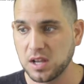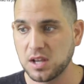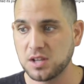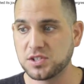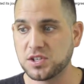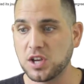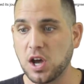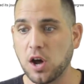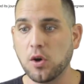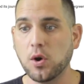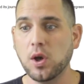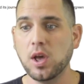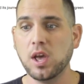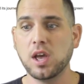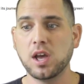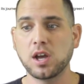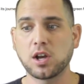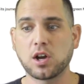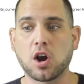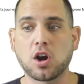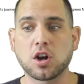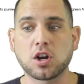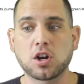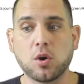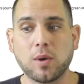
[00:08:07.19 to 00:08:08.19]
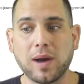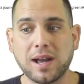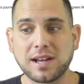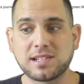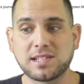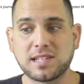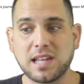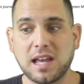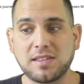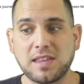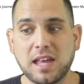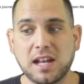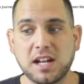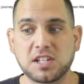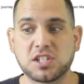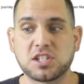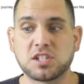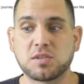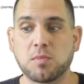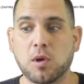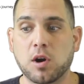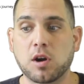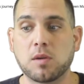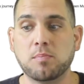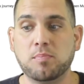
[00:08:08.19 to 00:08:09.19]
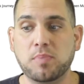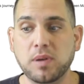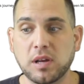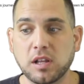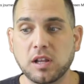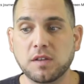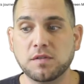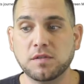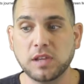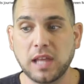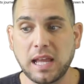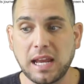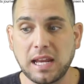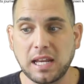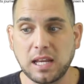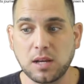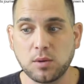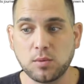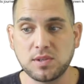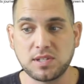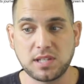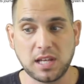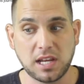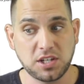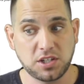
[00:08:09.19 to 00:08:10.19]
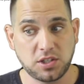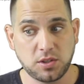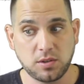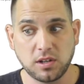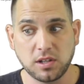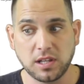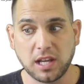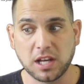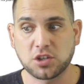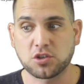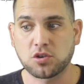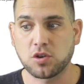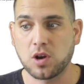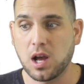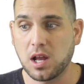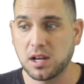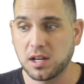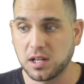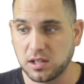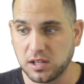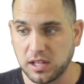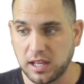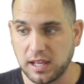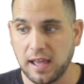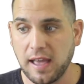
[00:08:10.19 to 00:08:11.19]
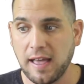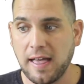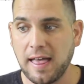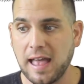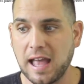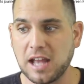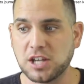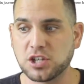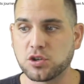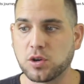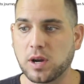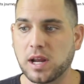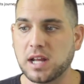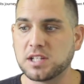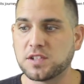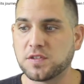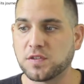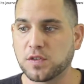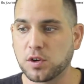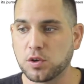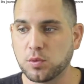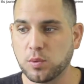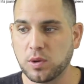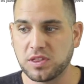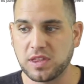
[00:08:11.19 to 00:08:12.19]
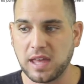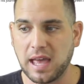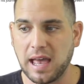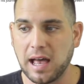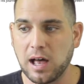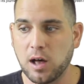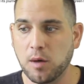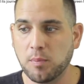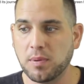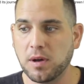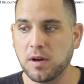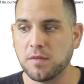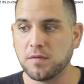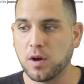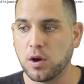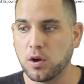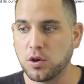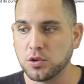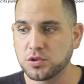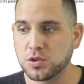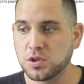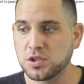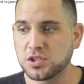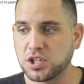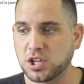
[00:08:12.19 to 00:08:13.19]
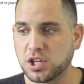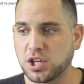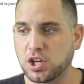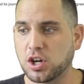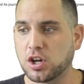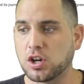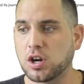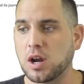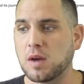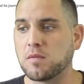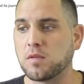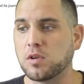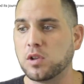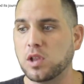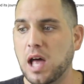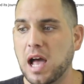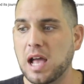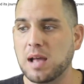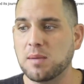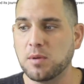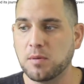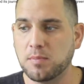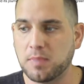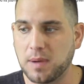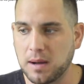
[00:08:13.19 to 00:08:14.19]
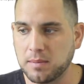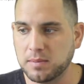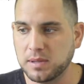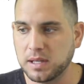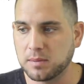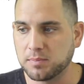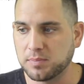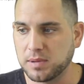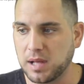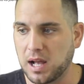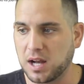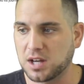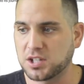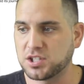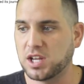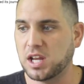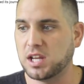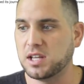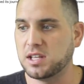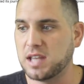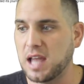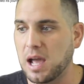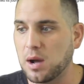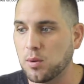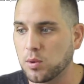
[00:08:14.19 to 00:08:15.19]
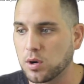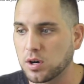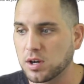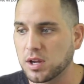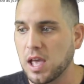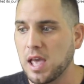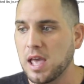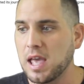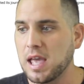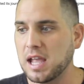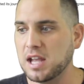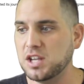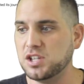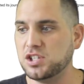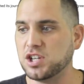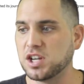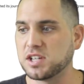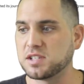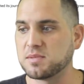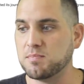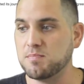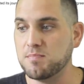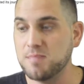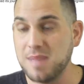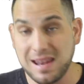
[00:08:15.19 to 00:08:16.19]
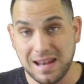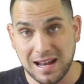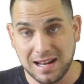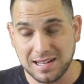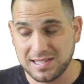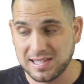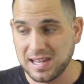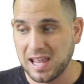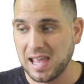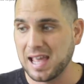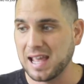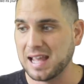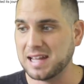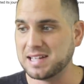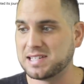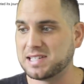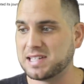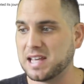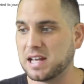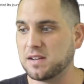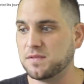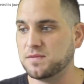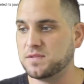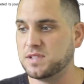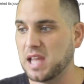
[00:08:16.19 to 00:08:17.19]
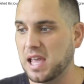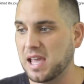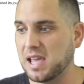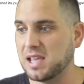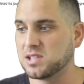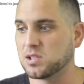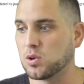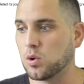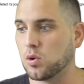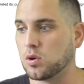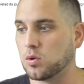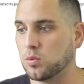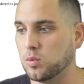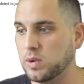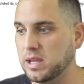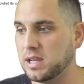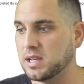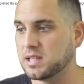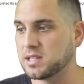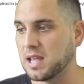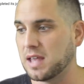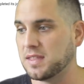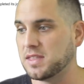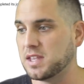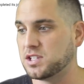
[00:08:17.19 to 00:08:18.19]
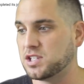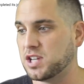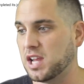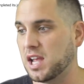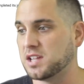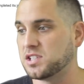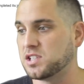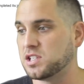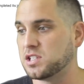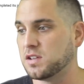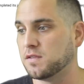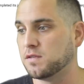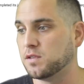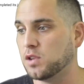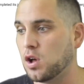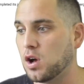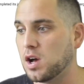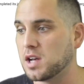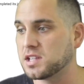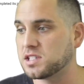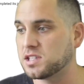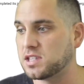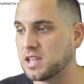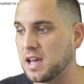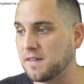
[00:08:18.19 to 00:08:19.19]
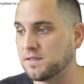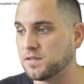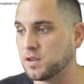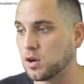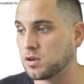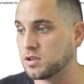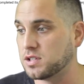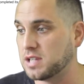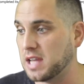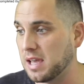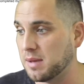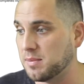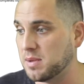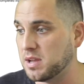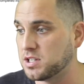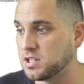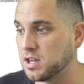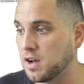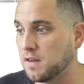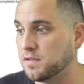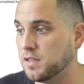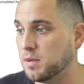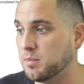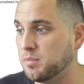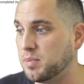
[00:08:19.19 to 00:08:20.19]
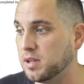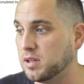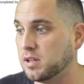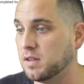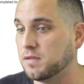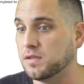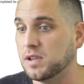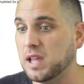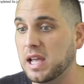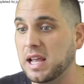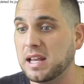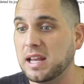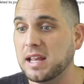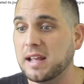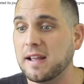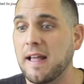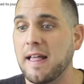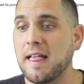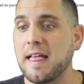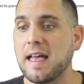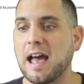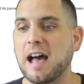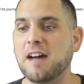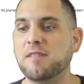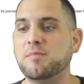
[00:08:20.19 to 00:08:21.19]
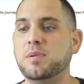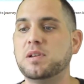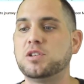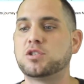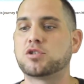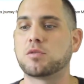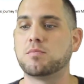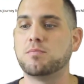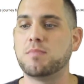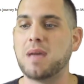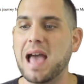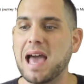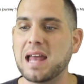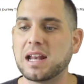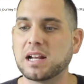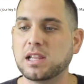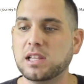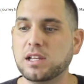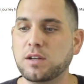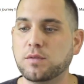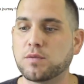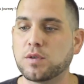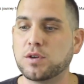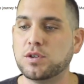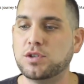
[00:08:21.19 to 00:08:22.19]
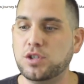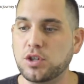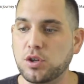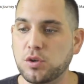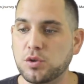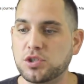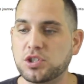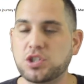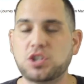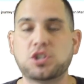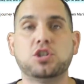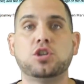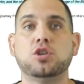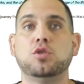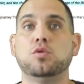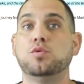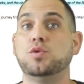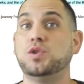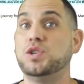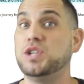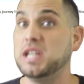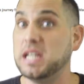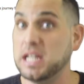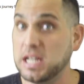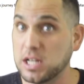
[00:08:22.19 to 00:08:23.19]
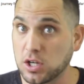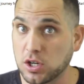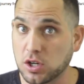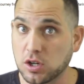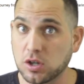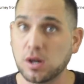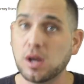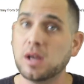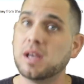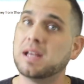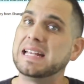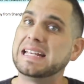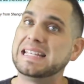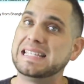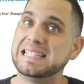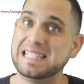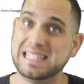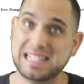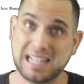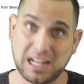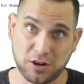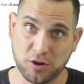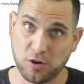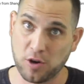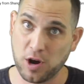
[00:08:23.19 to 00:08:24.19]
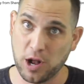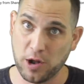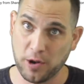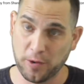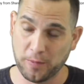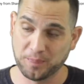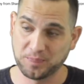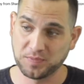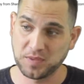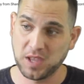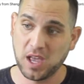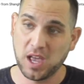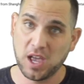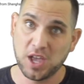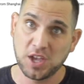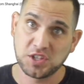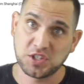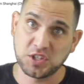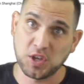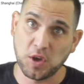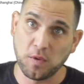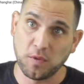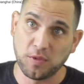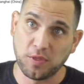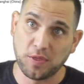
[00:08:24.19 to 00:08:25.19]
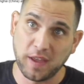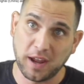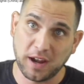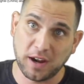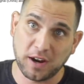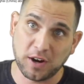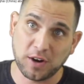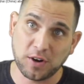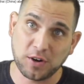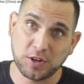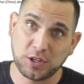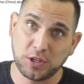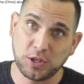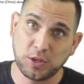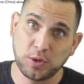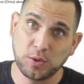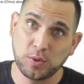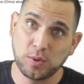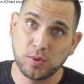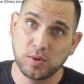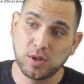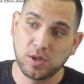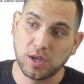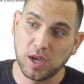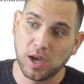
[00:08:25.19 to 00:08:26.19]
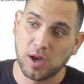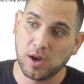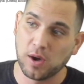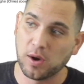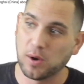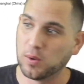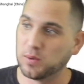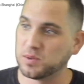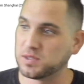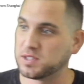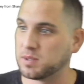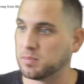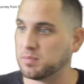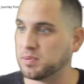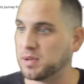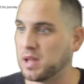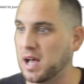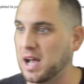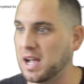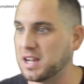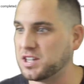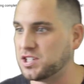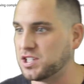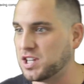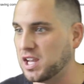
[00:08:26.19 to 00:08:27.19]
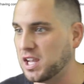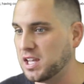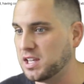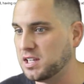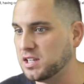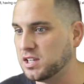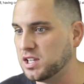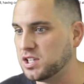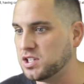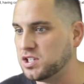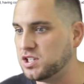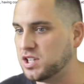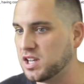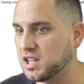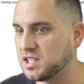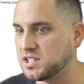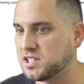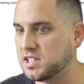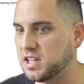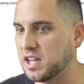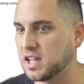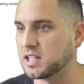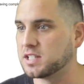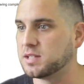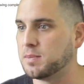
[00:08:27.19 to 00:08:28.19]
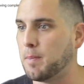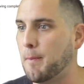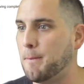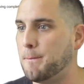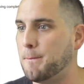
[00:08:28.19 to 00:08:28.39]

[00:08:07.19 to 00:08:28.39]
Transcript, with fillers: So CargoX said that its smart bill of lading was issued electronically and transferred with the help of ultra secure and reliable public blockchain network in just minutes. In instead of days or weeks, and the chances of loss, theft, or damage of the bill of lading have been dramatically reduced to near zero. So there you go. Supply chain logistics.